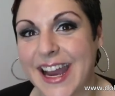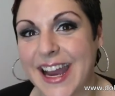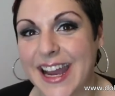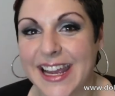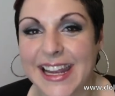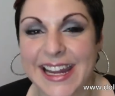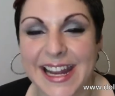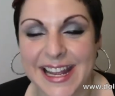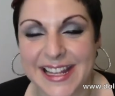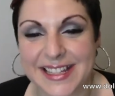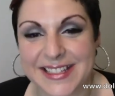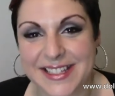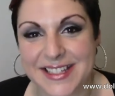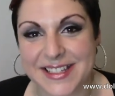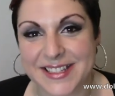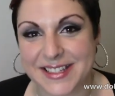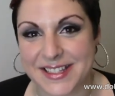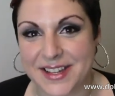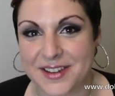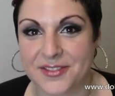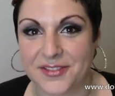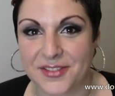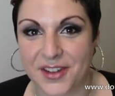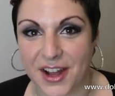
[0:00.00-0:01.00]
It adds
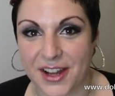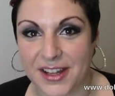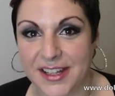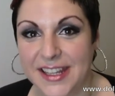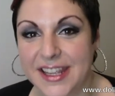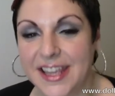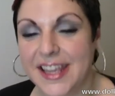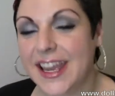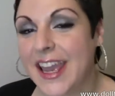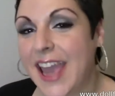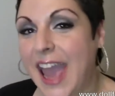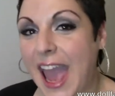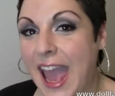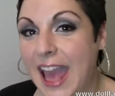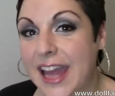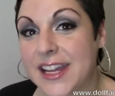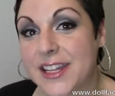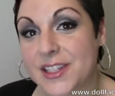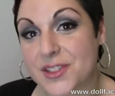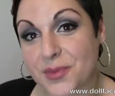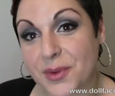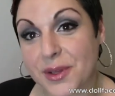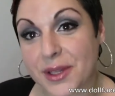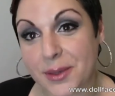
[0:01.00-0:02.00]
instant fun, and
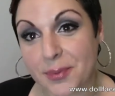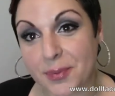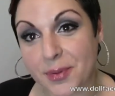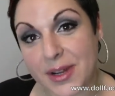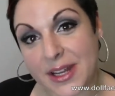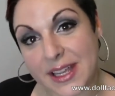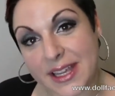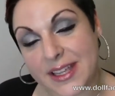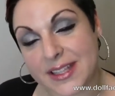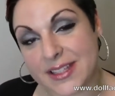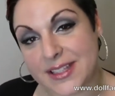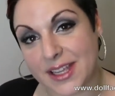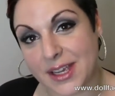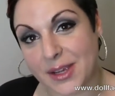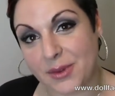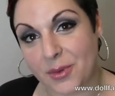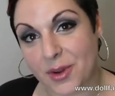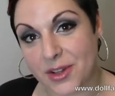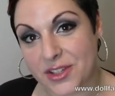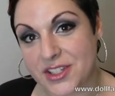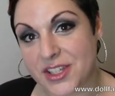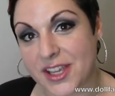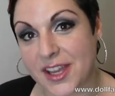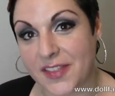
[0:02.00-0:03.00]
it's really pretty easy.
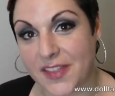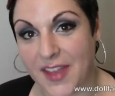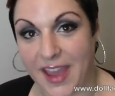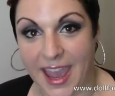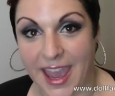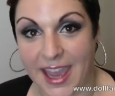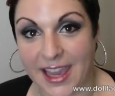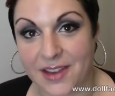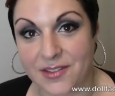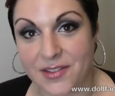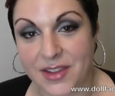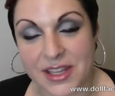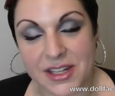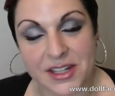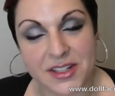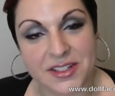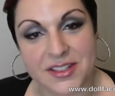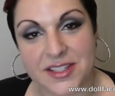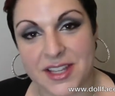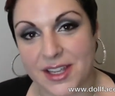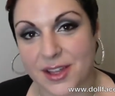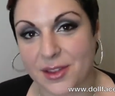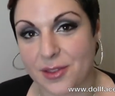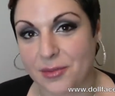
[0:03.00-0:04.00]
Once you get the hang of it, it'll
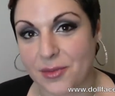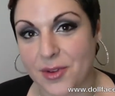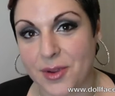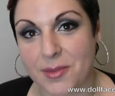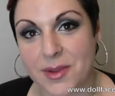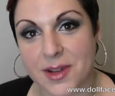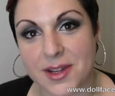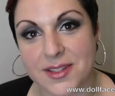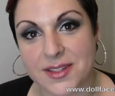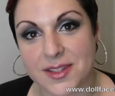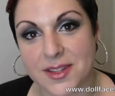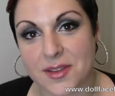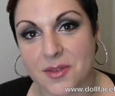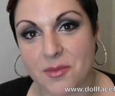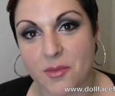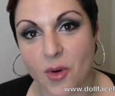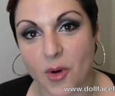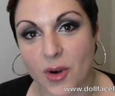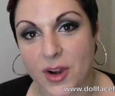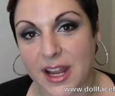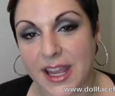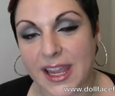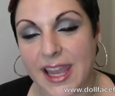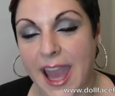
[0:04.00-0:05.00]
take you 3 minutes in the
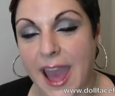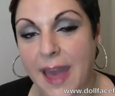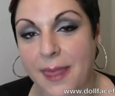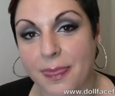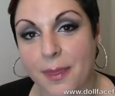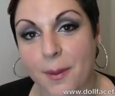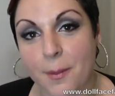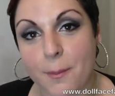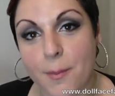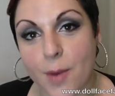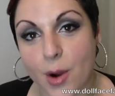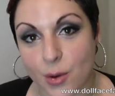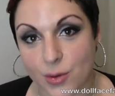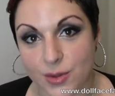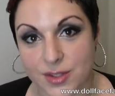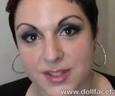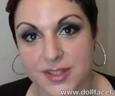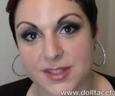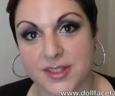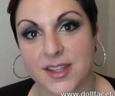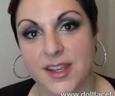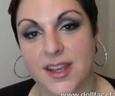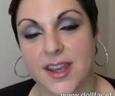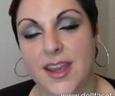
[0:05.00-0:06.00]
morning at the
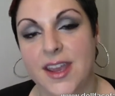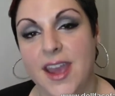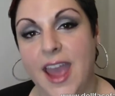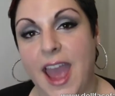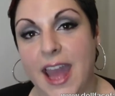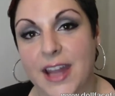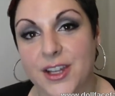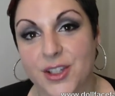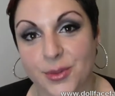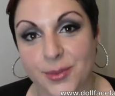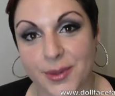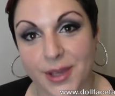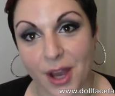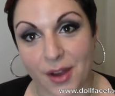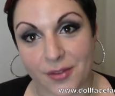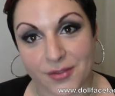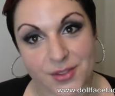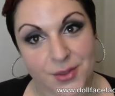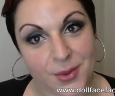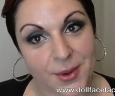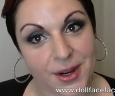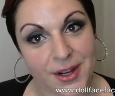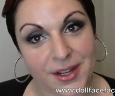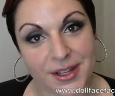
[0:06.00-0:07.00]
most, and you'll be off
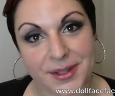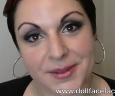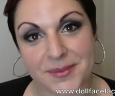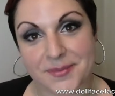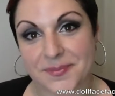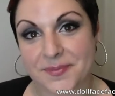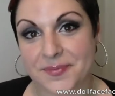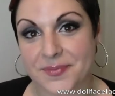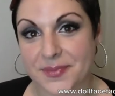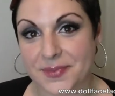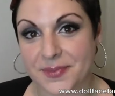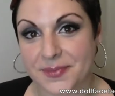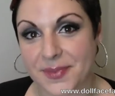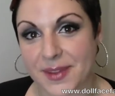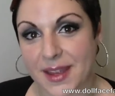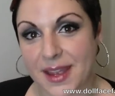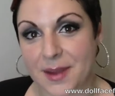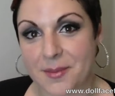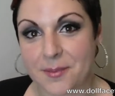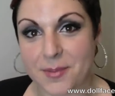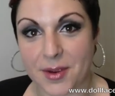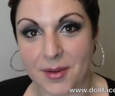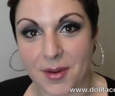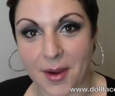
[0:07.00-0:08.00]
to work.
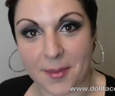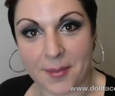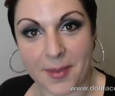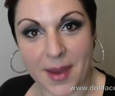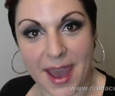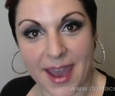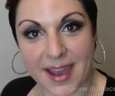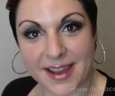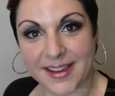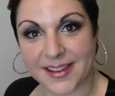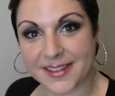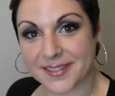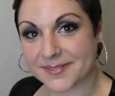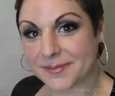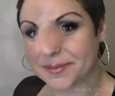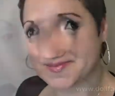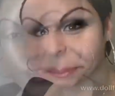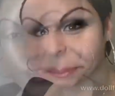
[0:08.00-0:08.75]
Be right back.